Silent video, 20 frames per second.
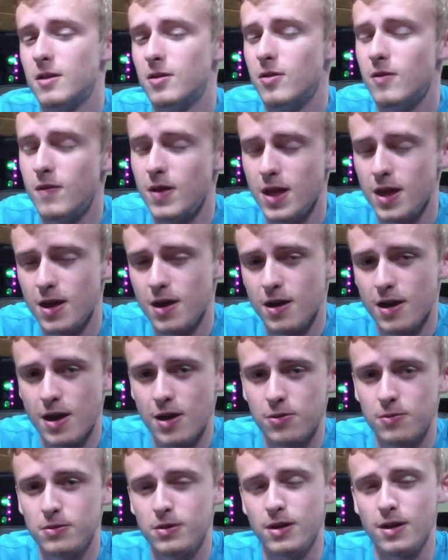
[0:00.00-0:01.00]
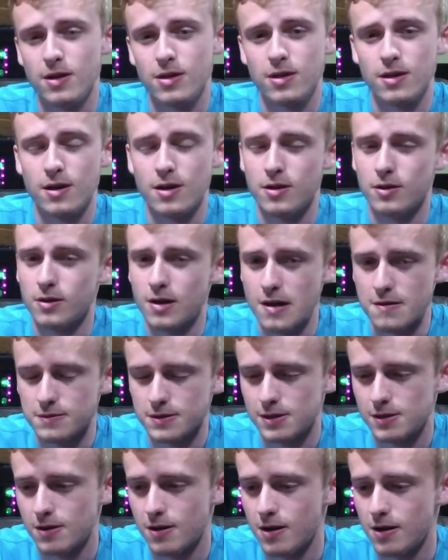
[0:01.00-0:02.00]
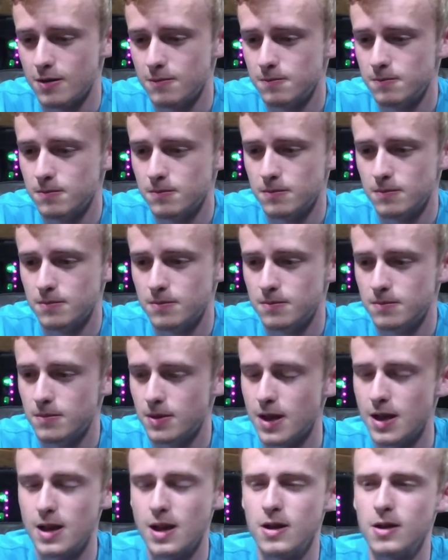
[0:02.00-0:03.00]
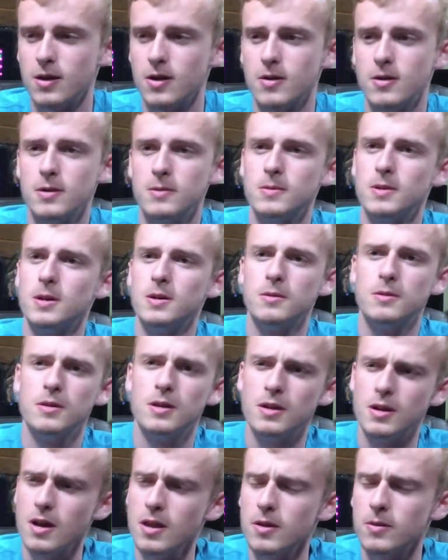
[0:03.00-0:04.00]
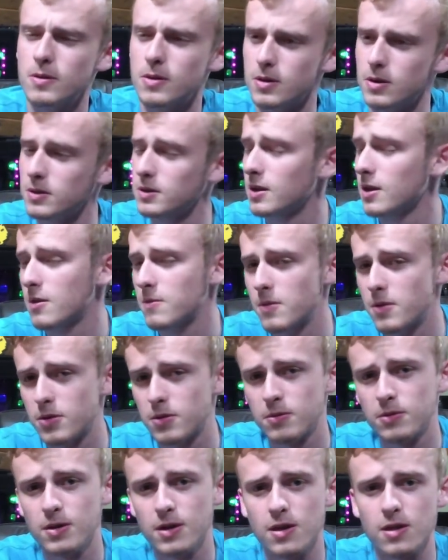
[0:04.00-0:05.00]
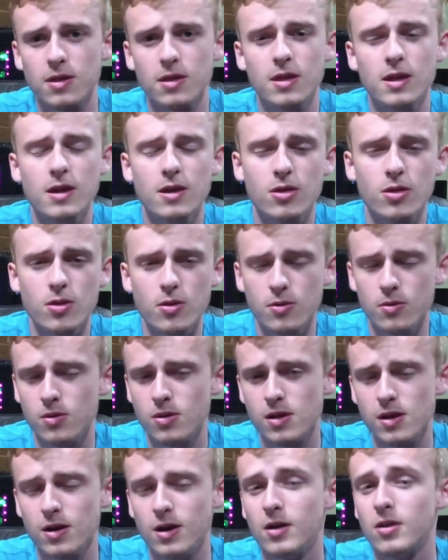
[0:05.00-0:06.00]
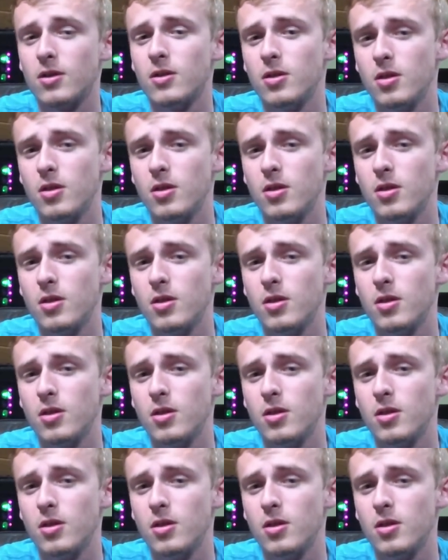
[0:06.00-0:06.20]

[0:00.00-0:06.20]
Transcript: NVIDIA has released another graphics card, and now you're going, well, another one, aren't they supposed to release these new series?